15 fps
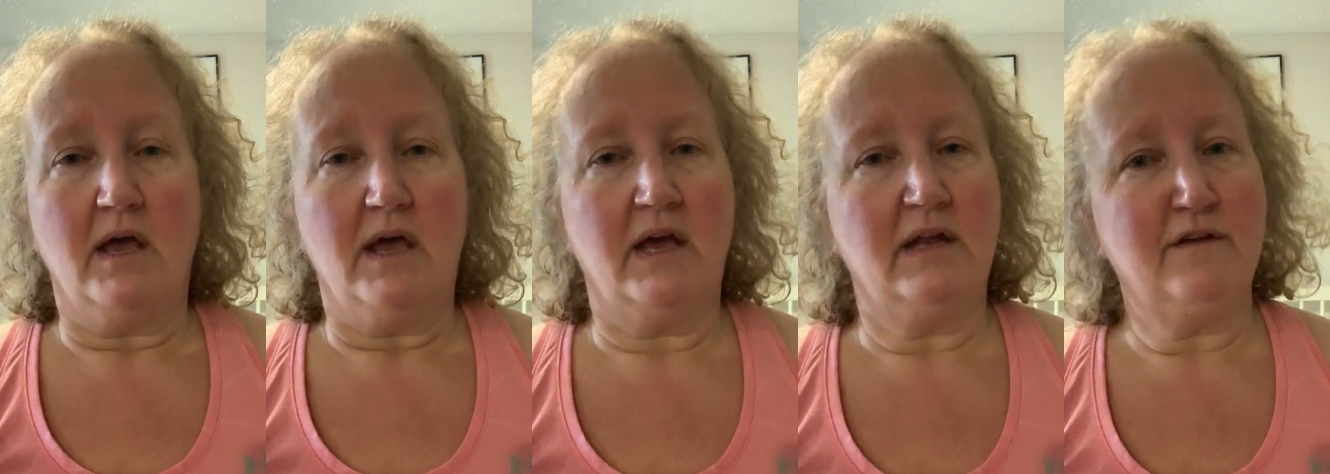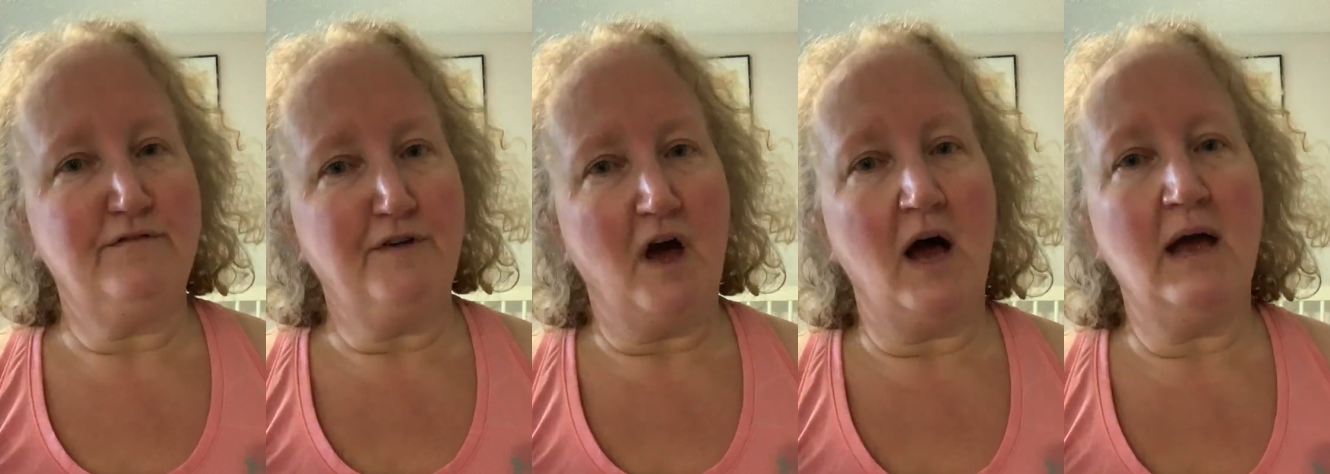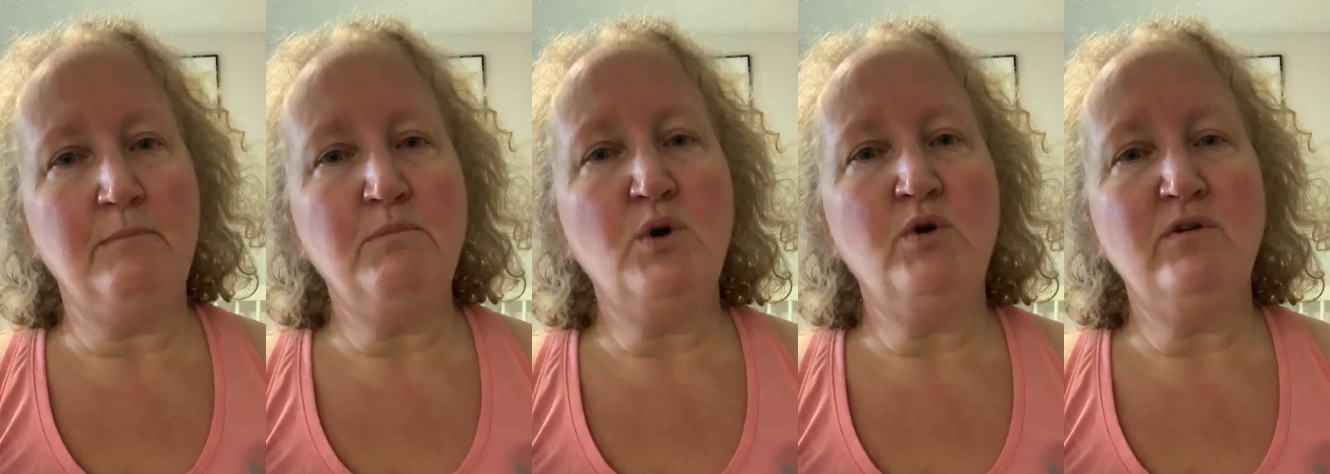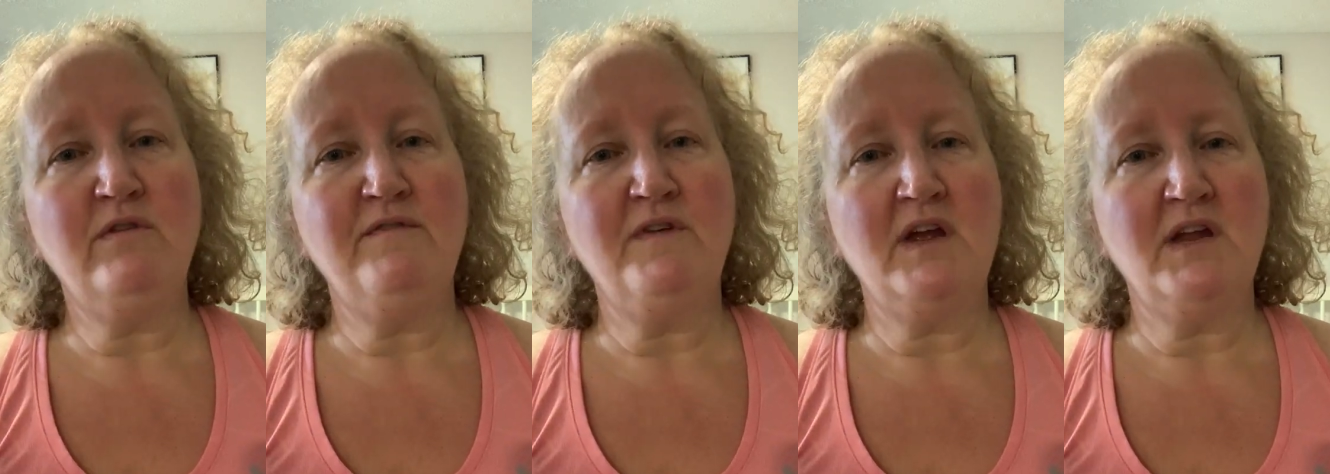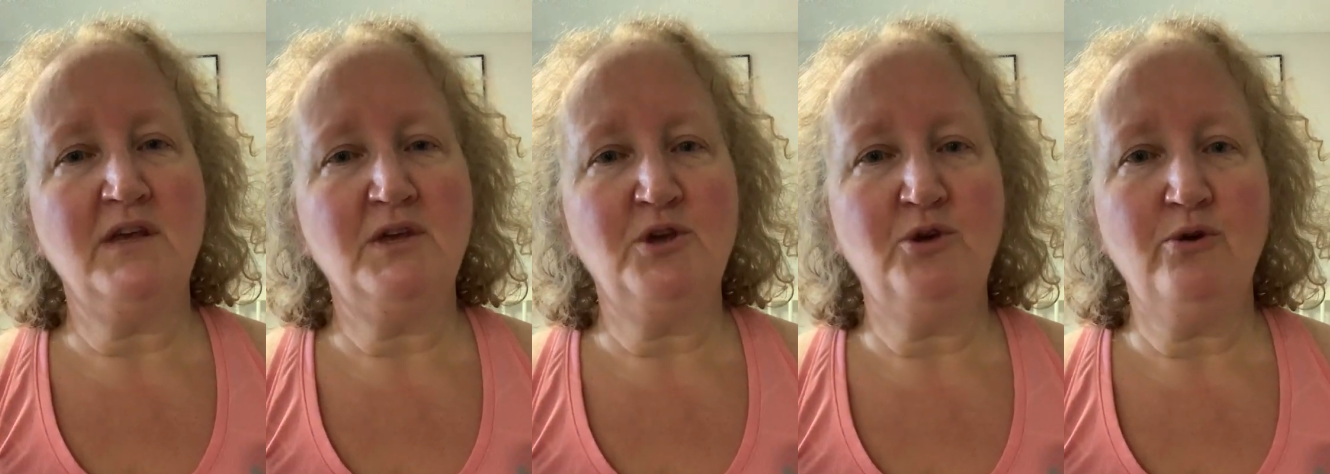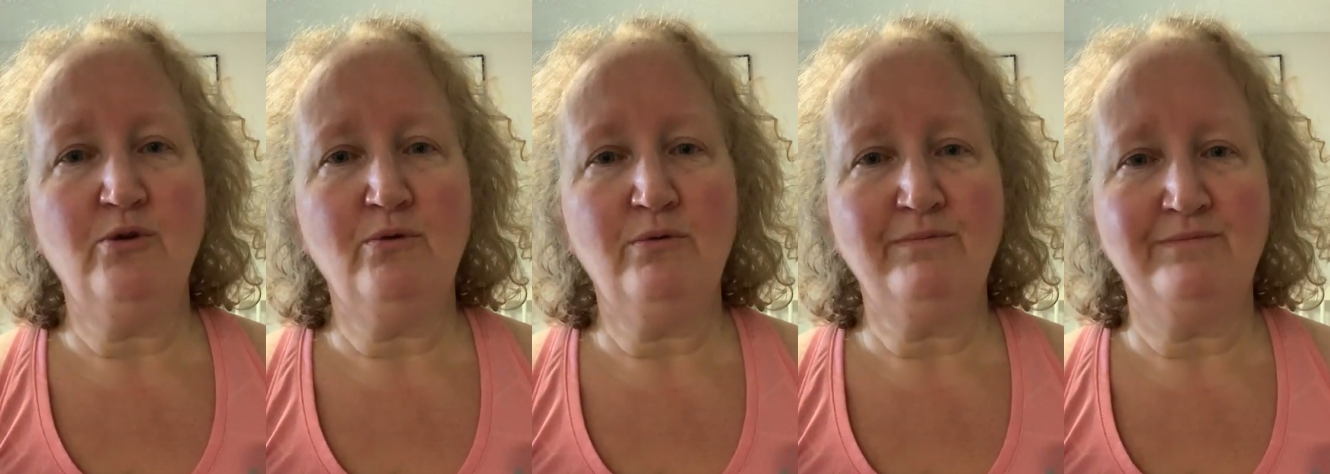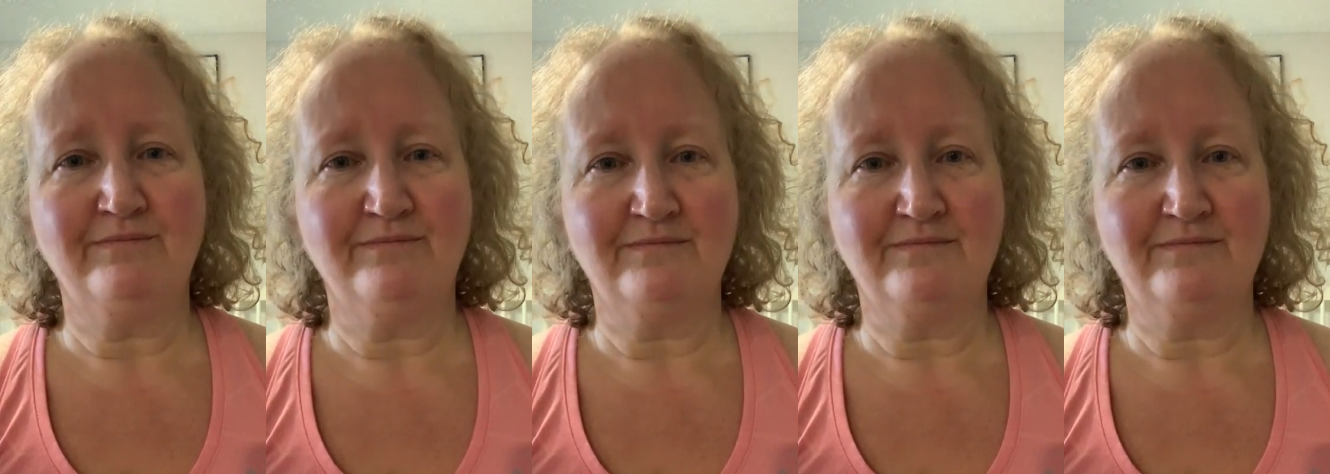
And if I'm motivating you, oh